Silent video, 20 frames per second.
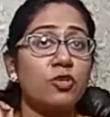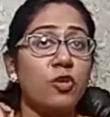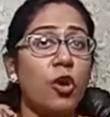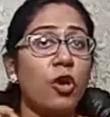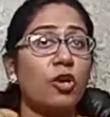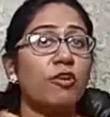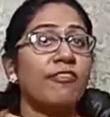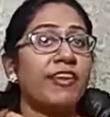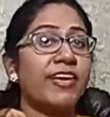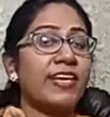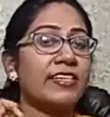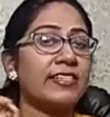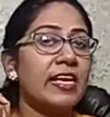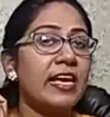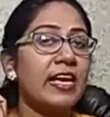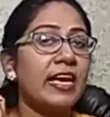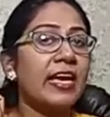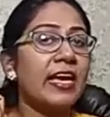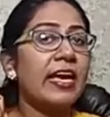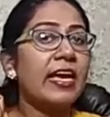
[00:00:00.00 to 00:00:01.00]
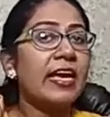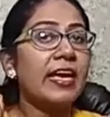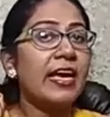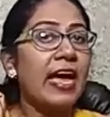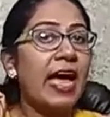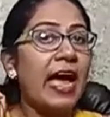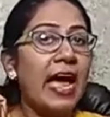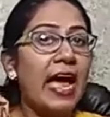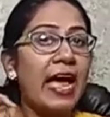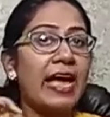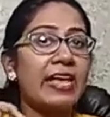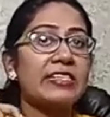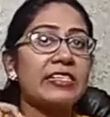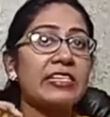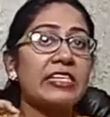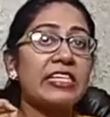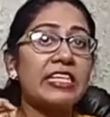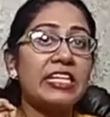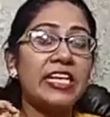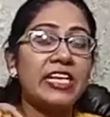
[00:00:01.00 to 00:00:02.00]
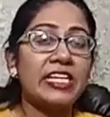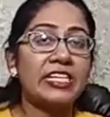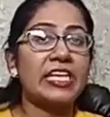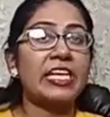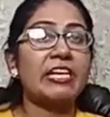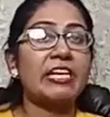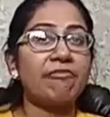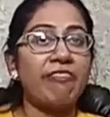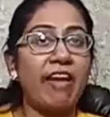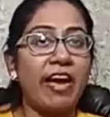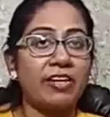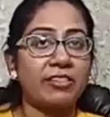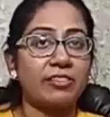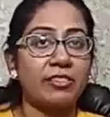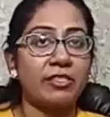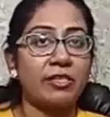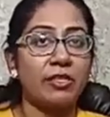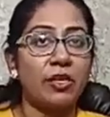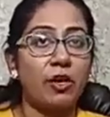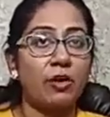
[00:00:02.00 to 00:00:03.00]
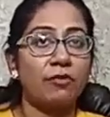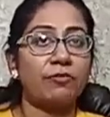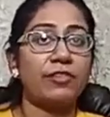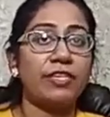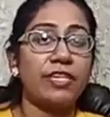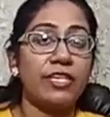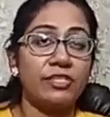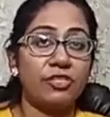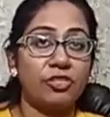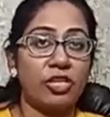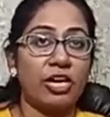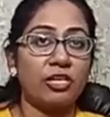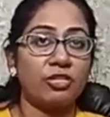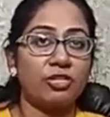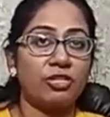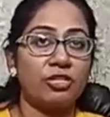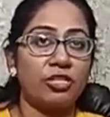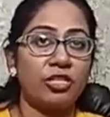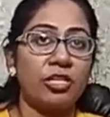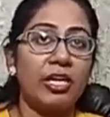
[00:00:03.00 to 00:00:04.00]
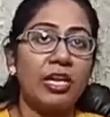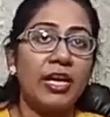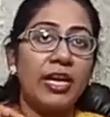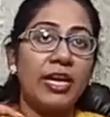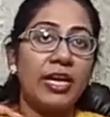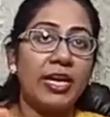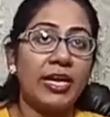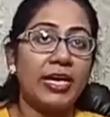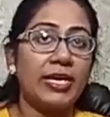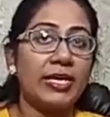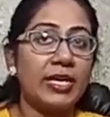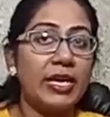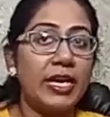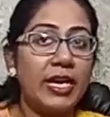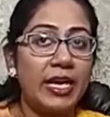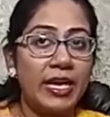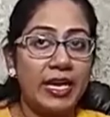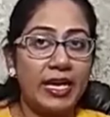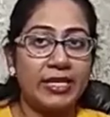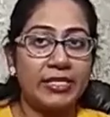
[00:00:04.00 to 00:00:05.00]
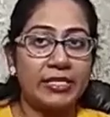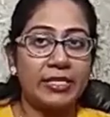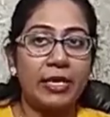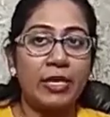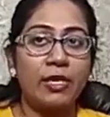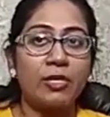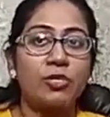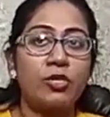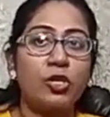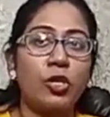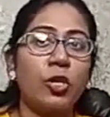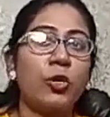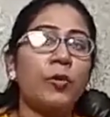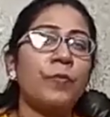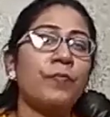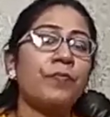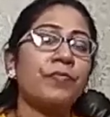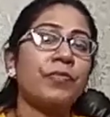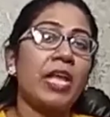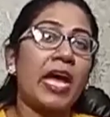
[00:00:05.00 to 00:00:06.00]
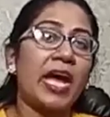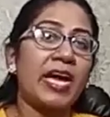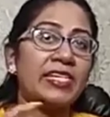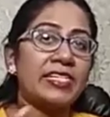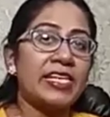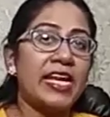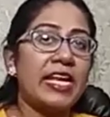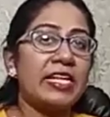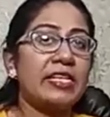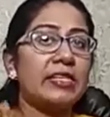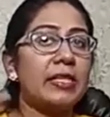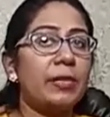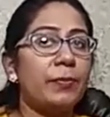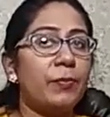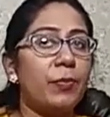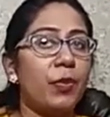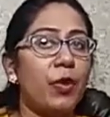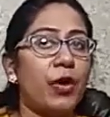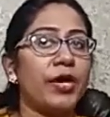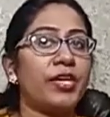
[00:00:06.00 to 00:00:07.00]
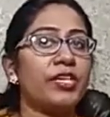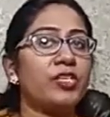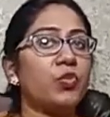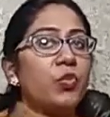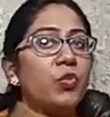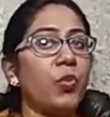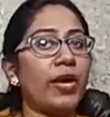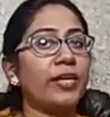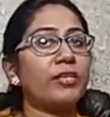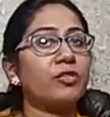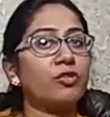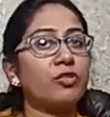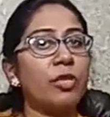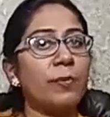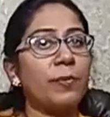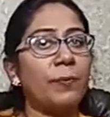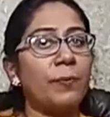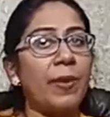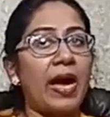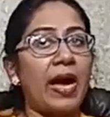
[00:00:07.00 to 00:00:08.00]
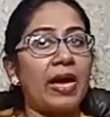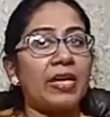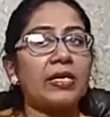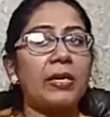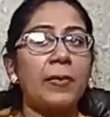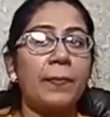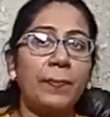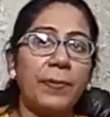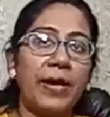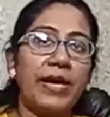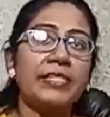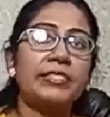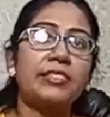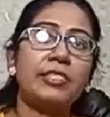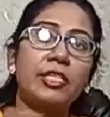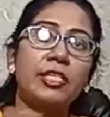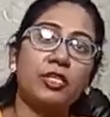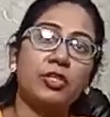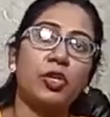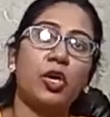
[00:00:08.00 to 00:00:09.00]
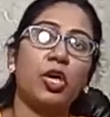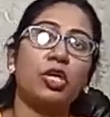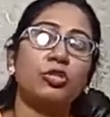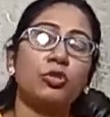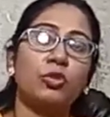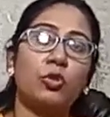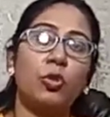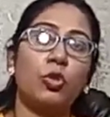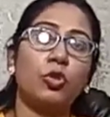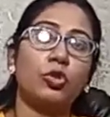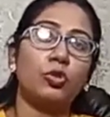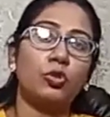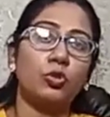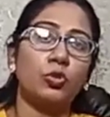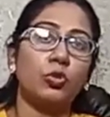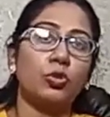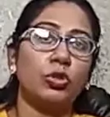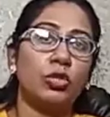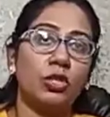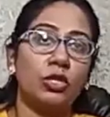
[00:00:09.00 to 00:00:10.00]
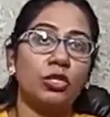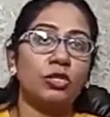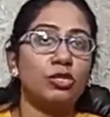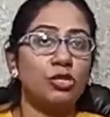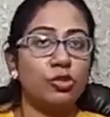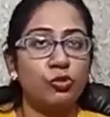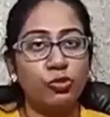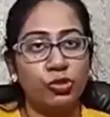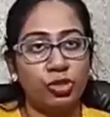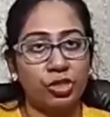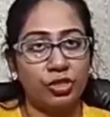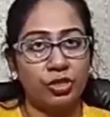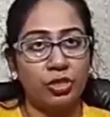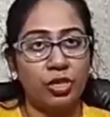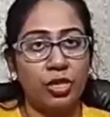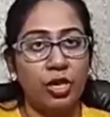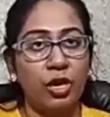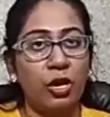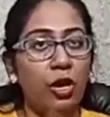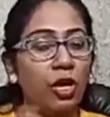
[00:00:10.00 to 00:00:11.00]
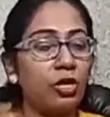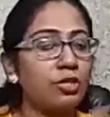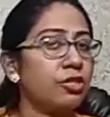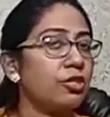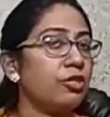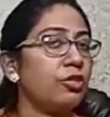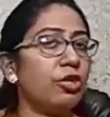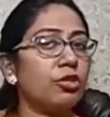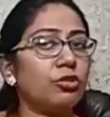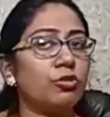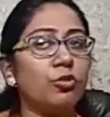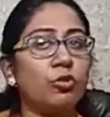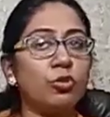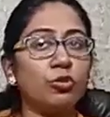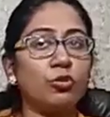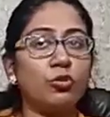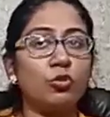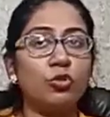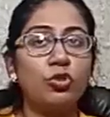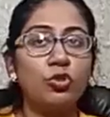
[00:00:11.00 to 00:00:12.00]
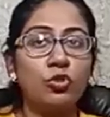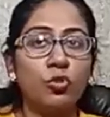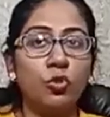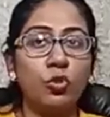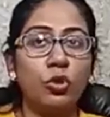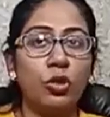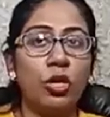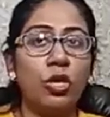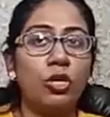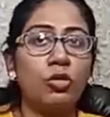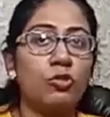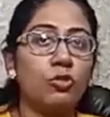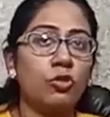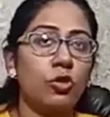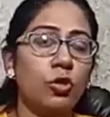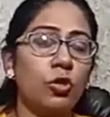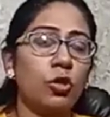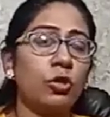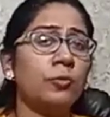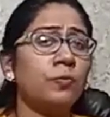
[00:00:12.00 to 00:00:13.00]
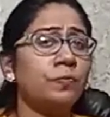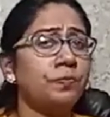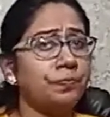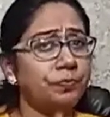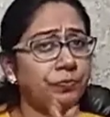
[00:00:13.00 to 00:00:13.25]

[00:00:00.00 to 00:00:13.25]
always has a linking factor of a conjunction in it. So I tell, the boys went to the park but did not go to the tuition or did not go to school. So